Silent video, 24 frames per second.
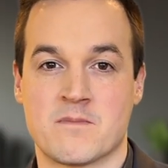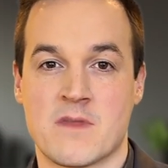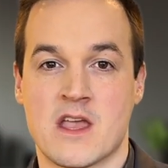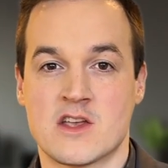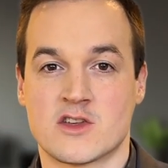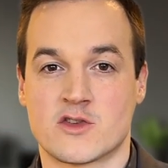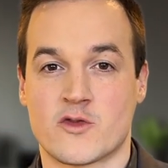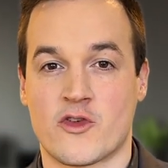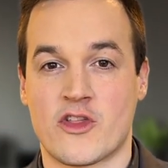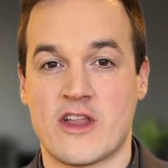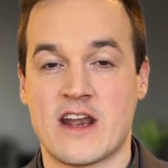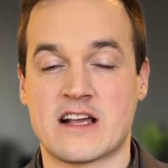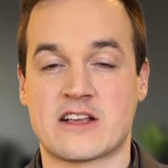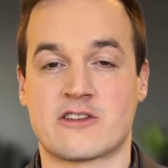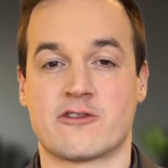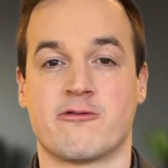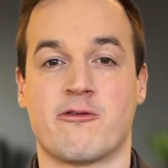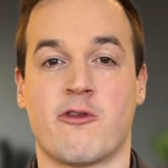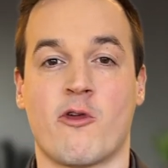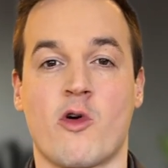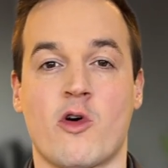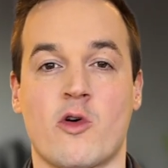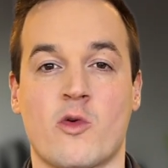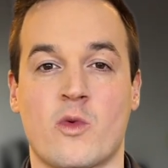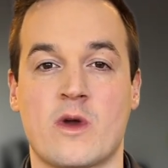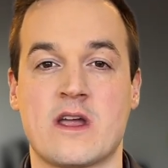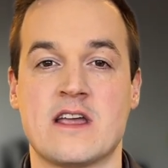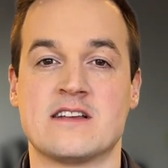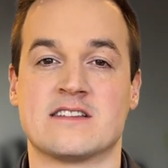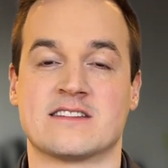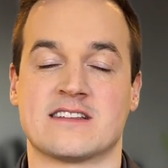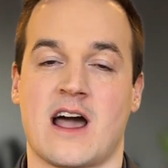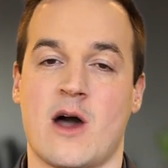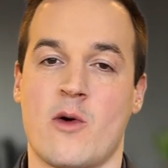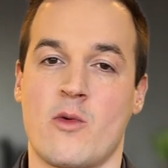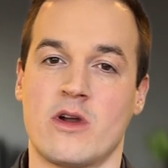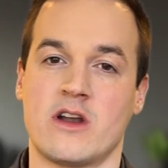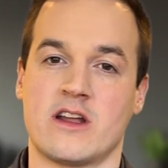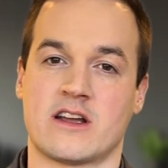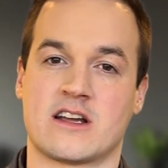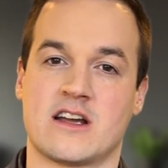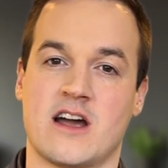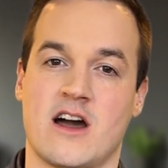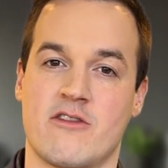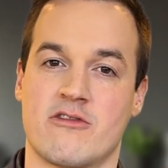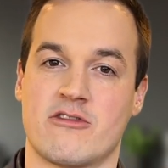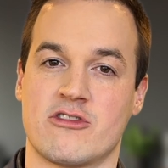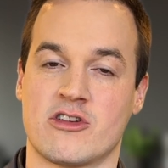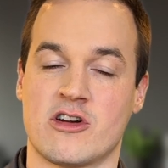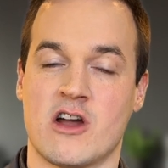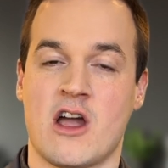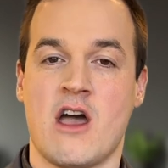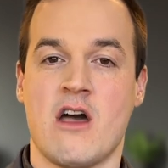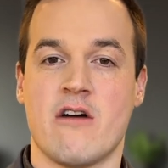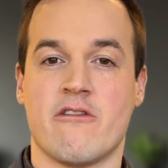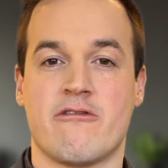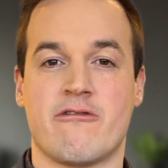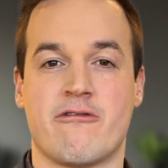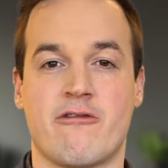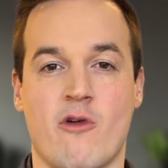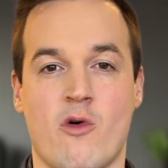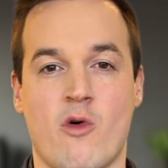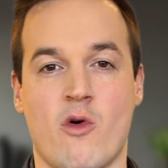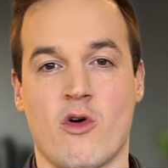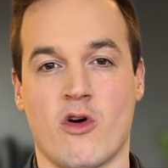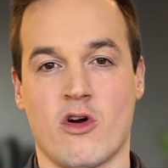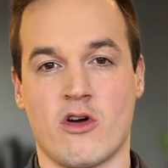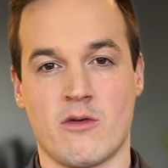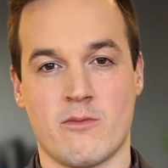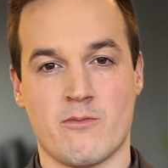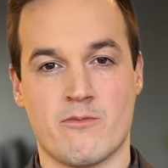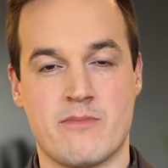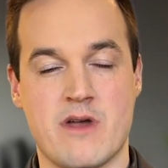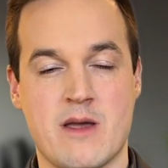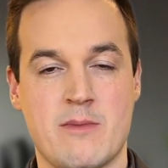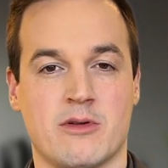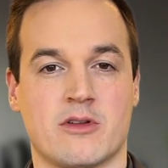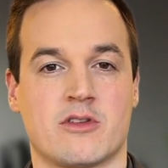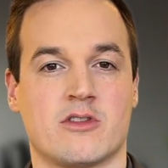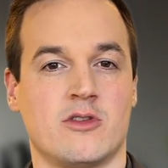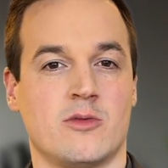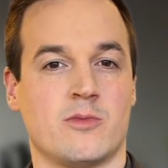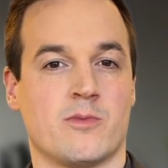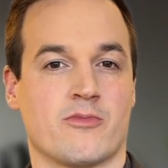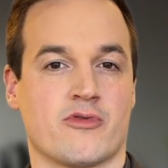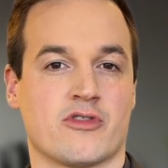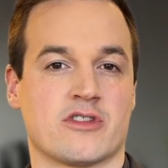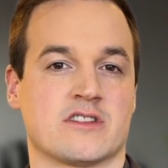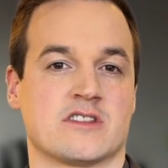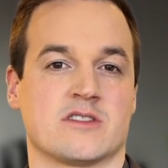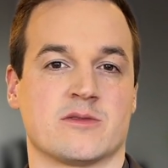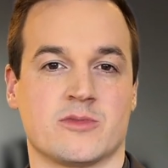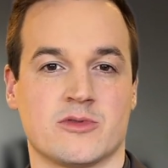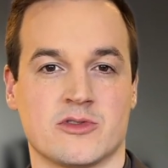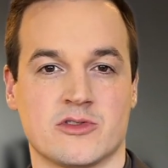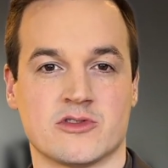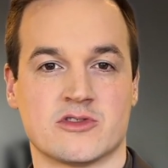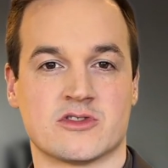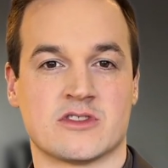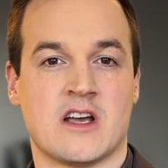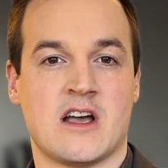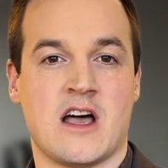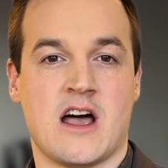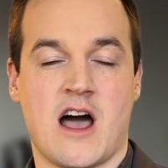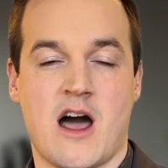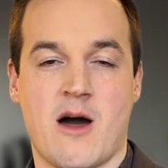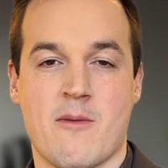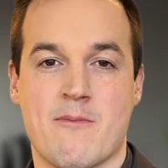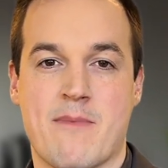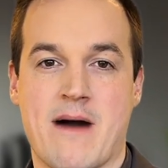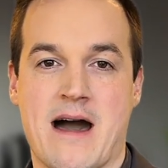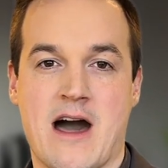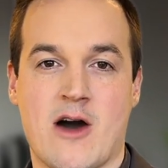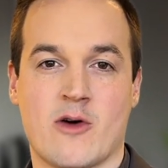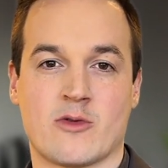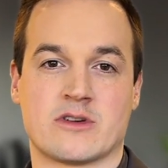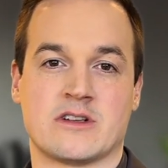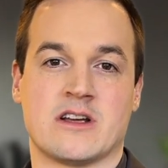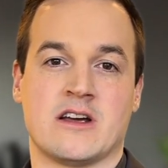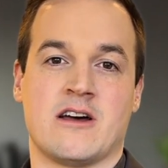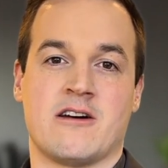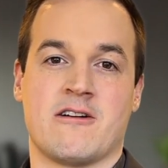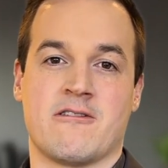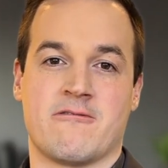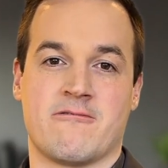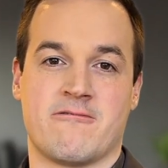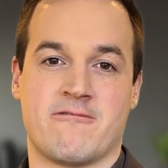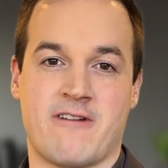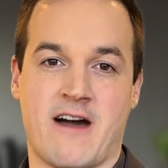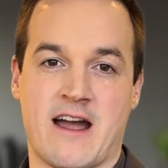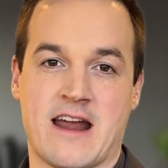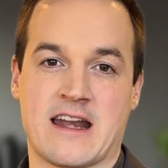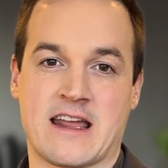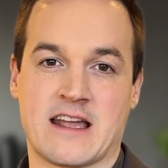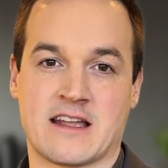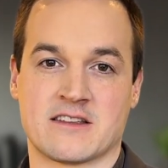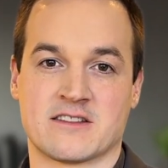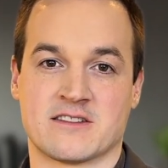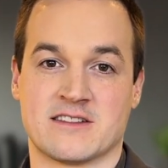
So, for the next four weeks, I want to cover four biblical principles about finance.